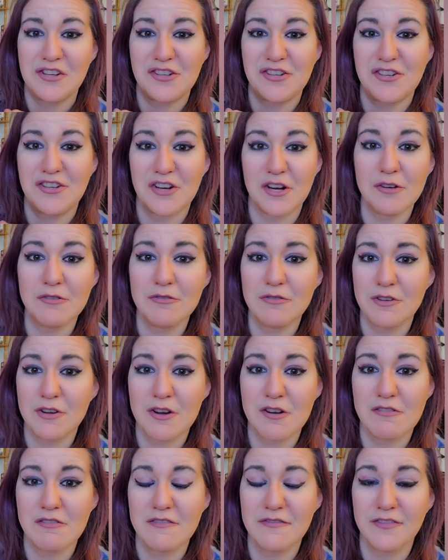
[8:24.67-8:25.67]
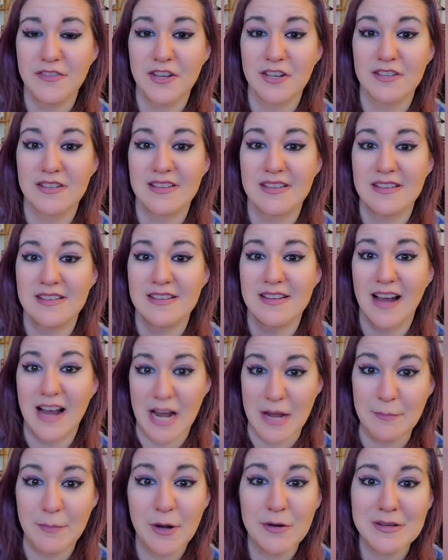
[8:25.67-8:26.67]
Don't know if there's
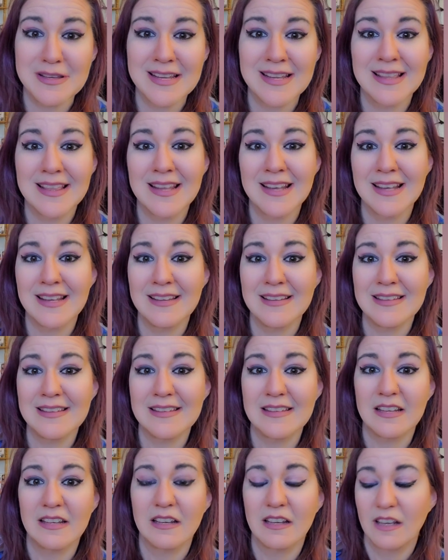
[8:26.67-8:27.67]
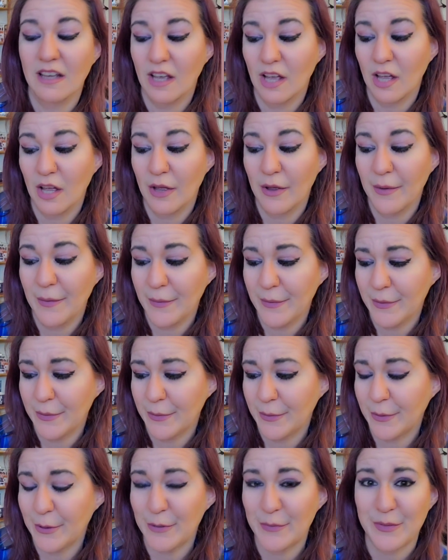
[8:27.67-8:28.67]
typos in this
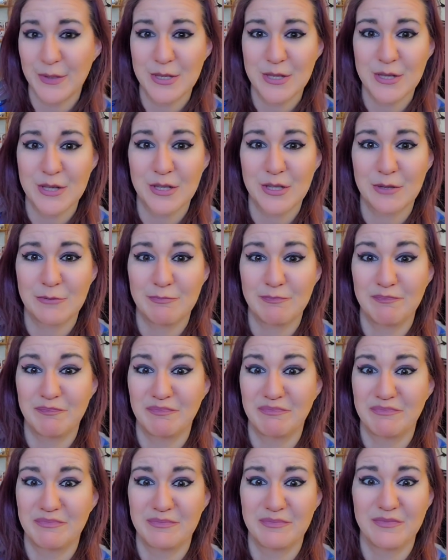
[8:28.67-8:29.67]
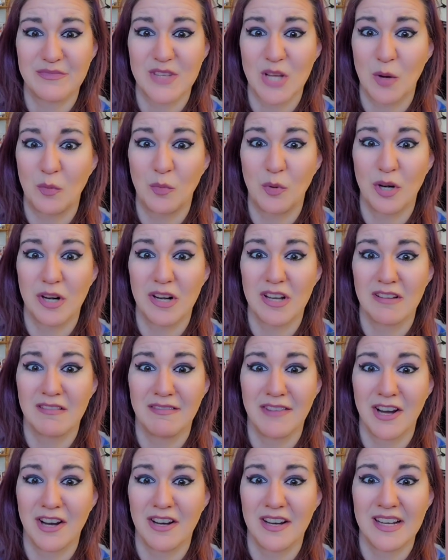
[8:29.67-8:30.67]
or if it's just worded
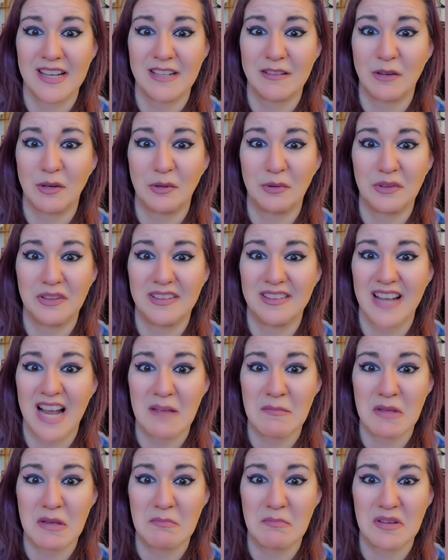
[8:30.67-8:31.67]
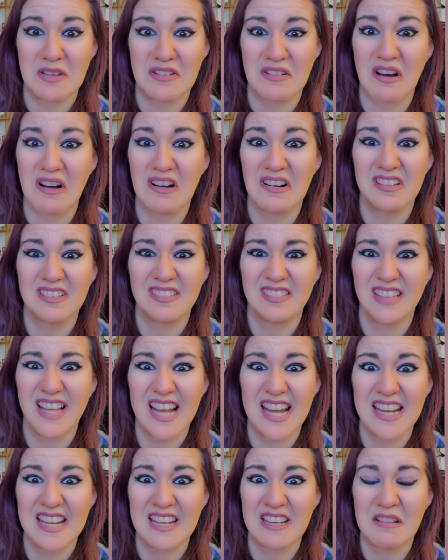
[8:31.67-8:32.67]
very old-timey bizarre
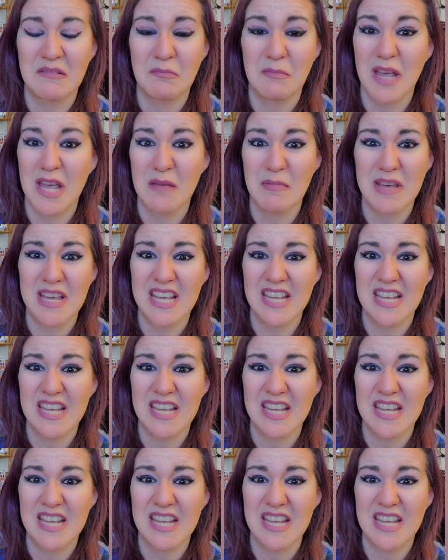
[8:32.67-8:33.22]
like maybe,